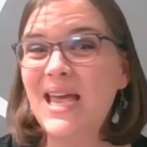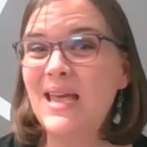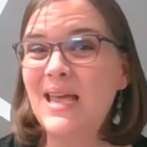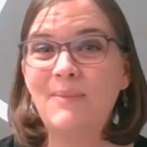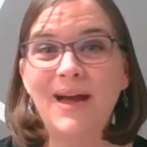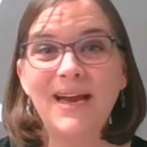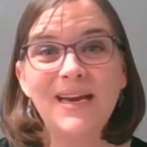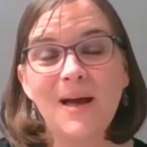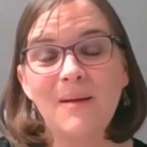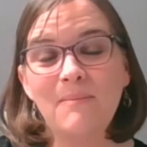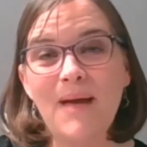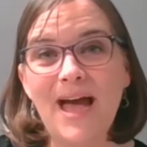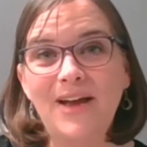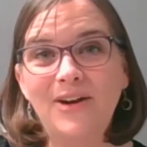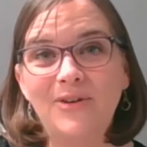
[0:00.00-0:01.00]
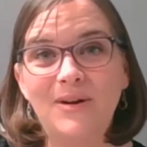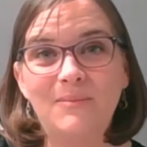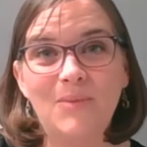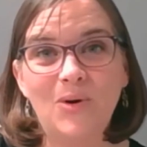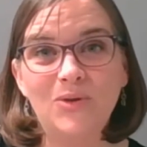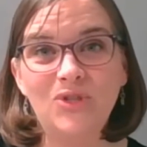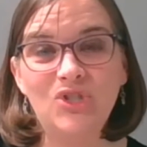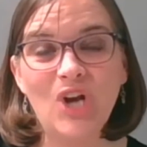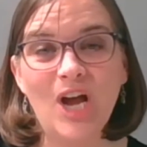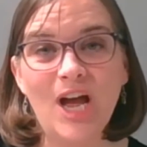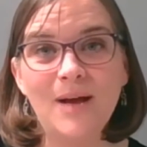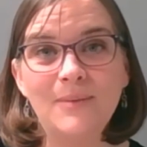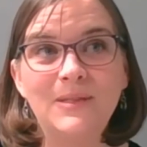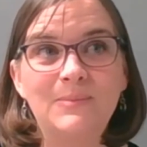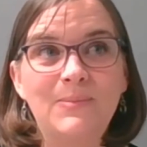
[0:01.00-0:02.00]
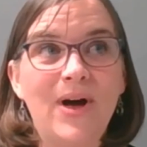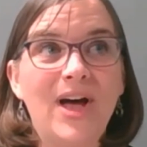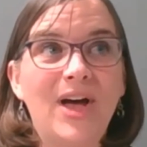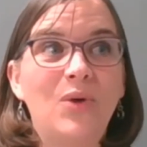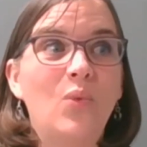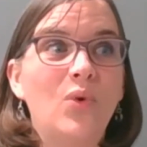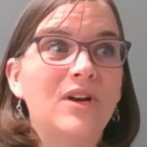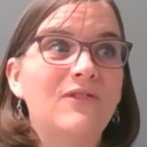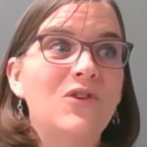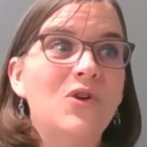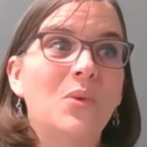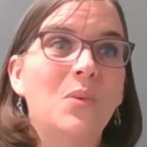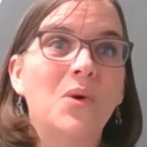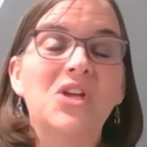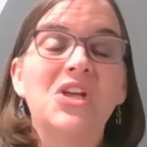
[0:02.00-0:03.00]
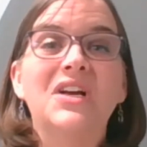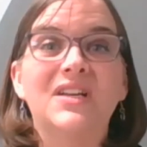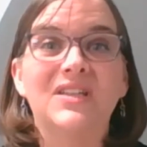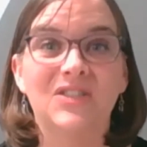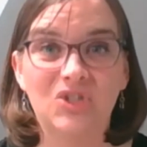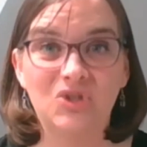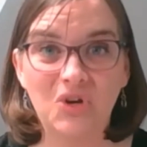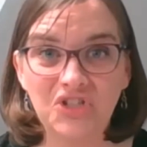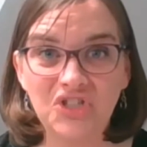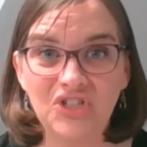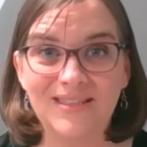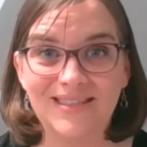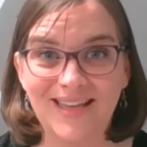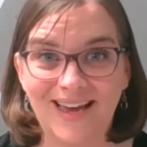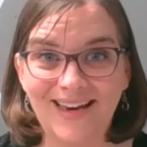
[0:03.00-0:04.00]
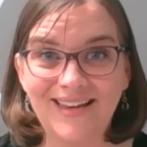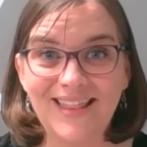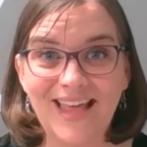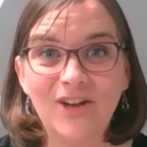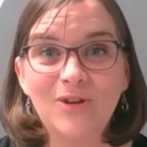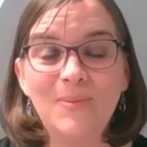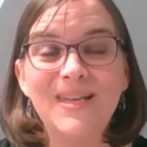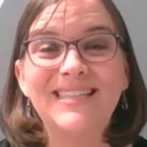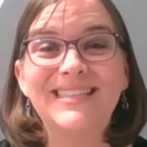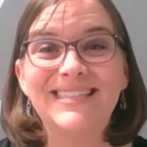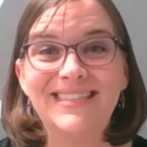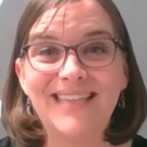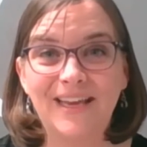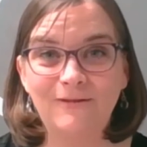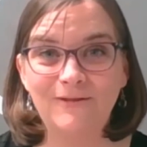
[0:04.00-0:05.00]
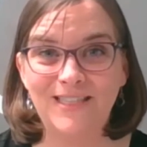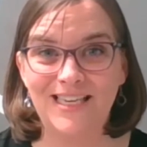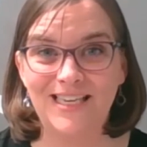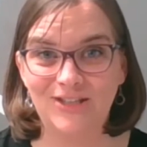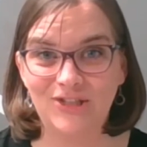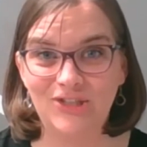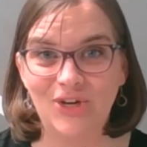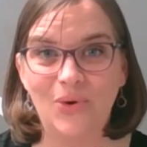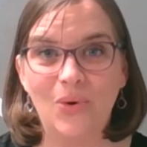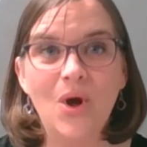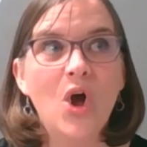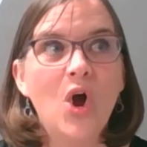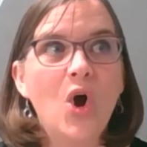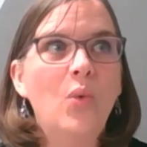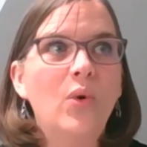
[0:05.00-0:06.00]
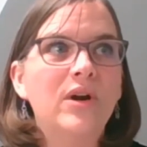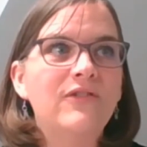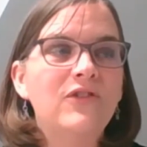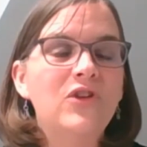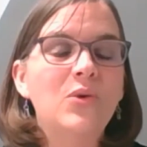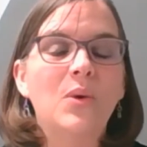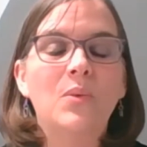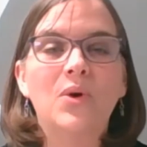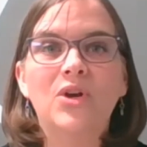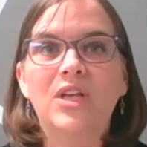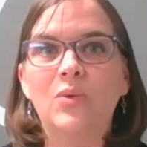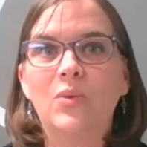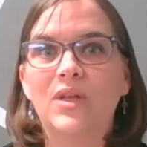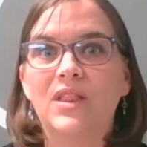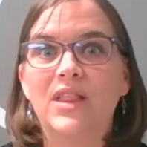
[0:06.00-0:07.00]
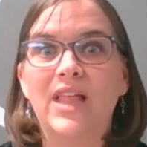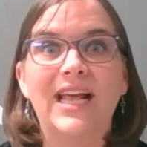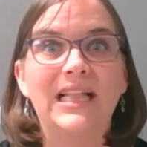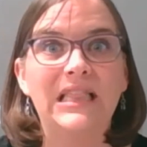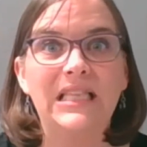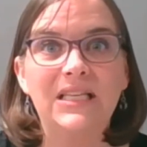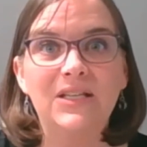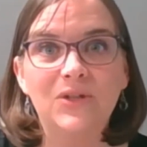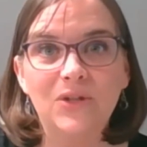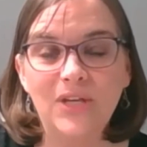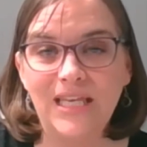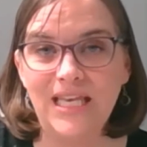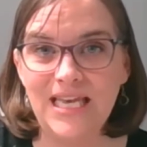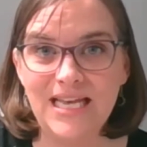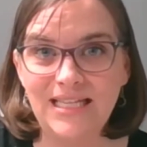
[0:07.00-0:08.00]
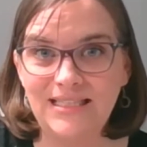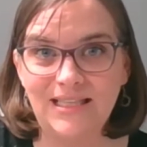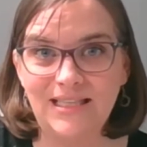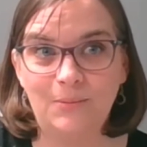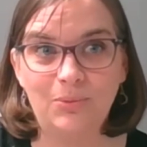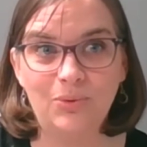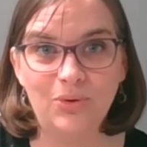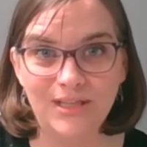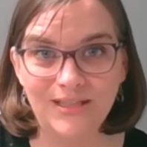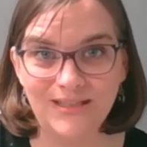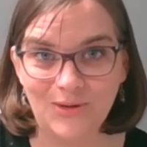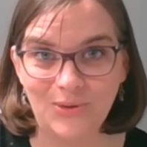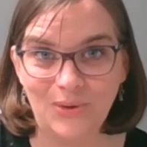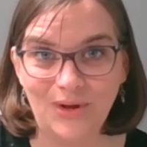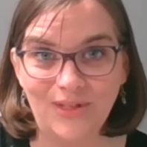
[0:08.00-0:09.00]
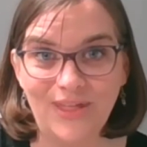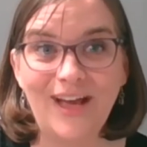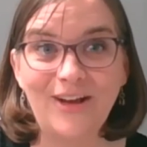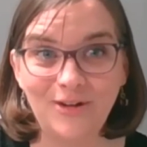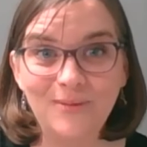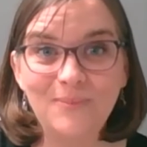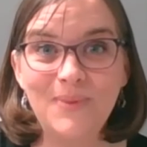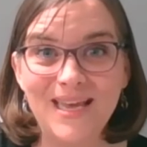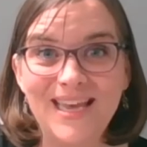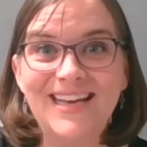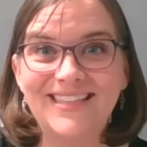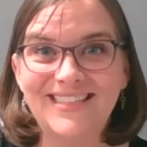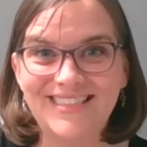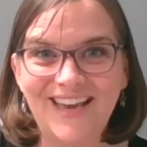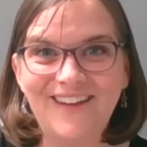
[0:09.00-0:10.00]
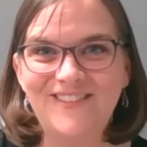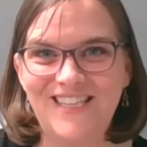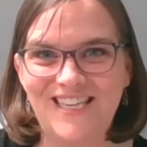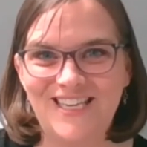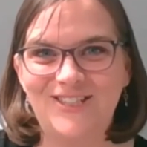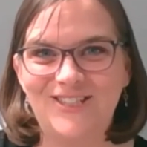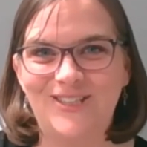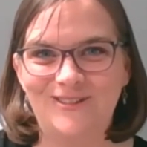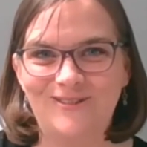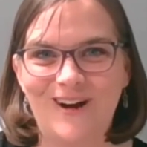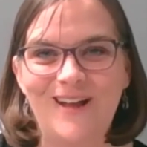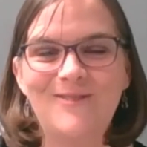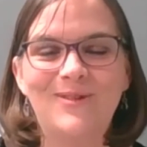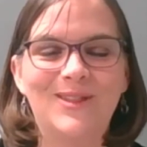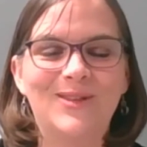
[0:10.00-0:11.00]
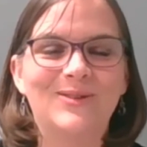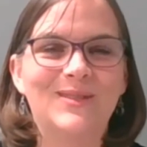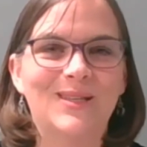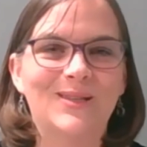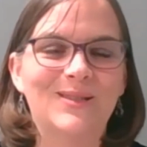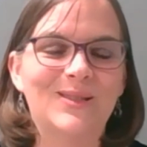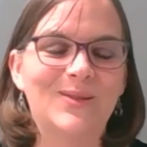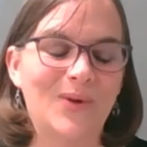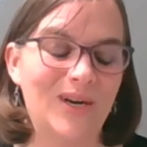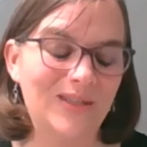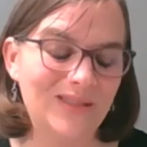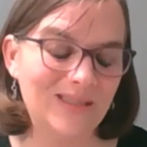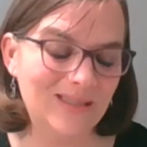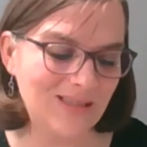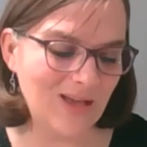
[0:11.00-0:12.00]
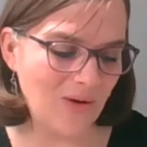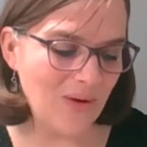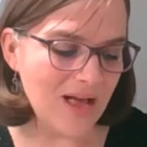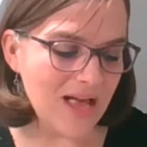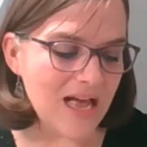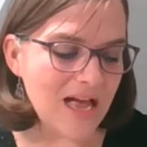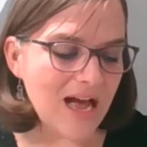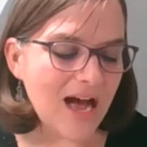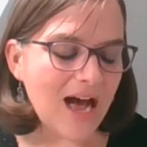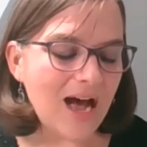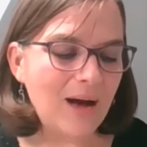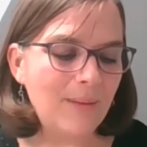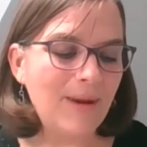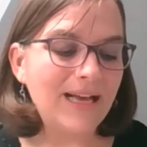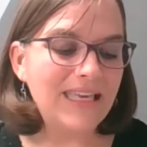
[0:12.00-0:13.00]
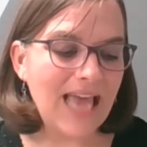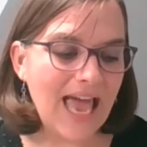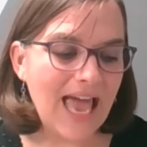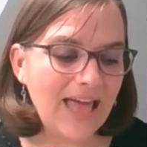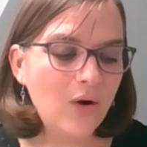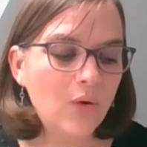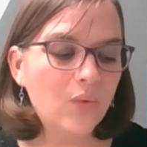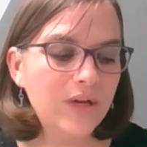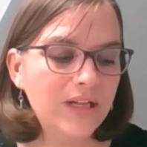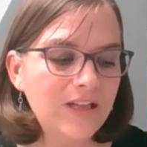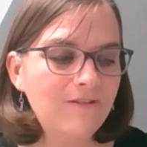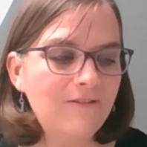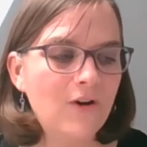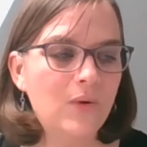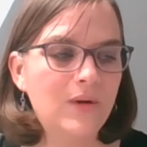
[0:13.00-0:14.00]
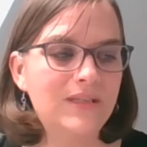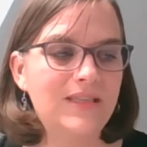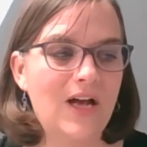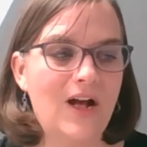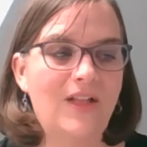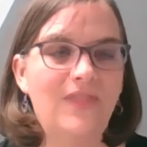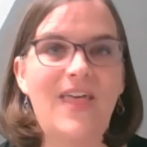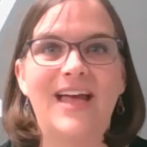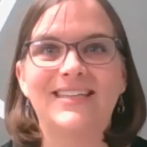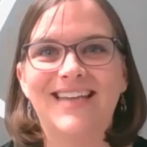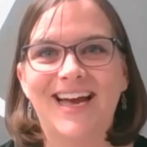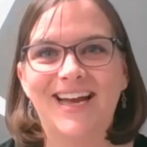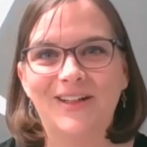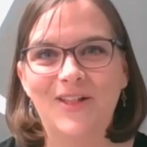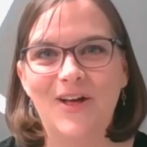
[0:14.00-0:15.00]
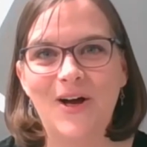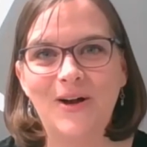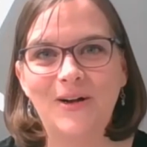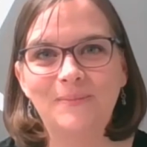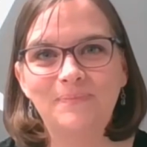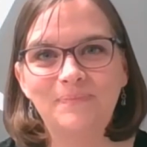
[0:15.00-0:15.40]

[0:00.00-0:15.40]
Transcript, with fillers: It might not matter in most jobs, but what if you're working a construction site? That could be a safety issue. What if you were working with like little kids in a preschool? That could be a safety issue, right? With those little squirts. So um, again, really focus on that dialogue.